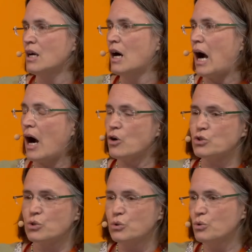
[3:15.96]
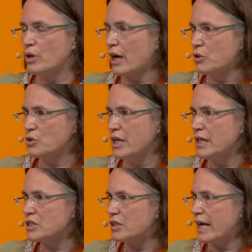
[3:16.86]
how to
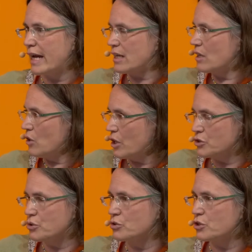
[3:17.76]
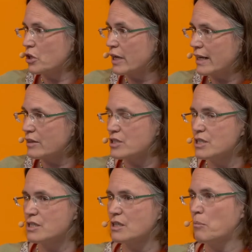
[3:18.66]
interact or how to connect the
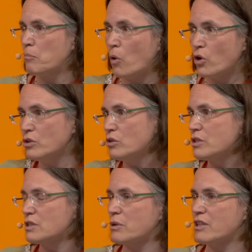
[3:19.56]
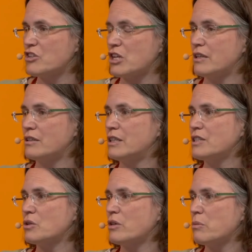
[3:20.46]
system modules with each other.
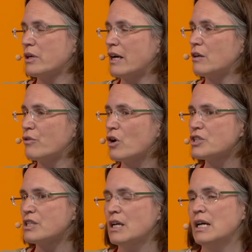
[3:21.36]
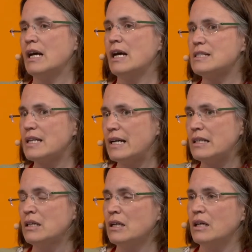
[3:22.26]
And so they were kind of lost and said,
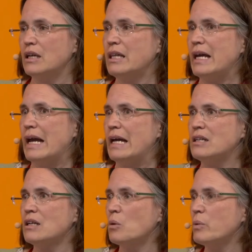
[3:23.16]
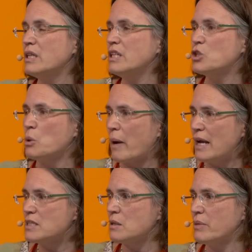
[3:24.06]
in the end, we need to
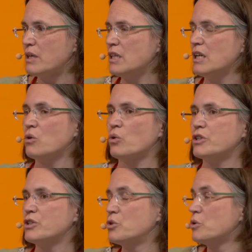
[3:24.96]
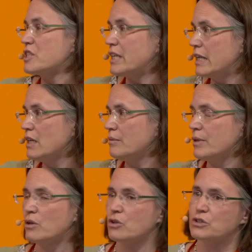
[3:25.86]
pay somebody in order to do a study,
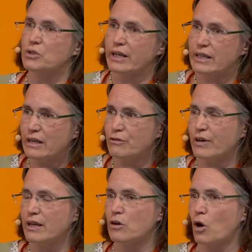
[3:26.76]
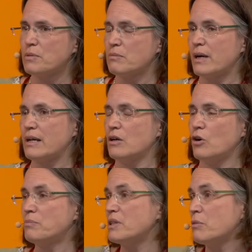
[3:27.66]
in order to identify the
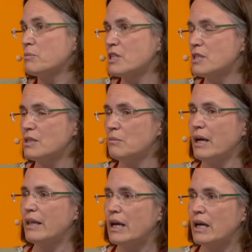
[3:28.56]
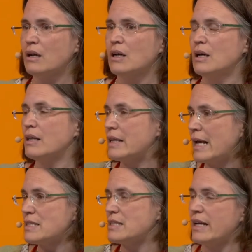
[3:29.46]
optimum system. And then the
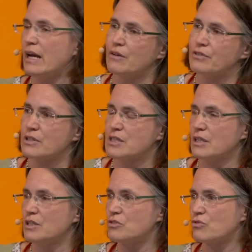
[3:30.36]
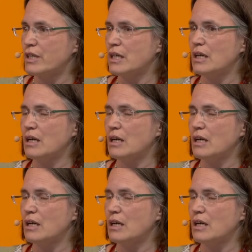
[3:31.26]
next day after the study is ready,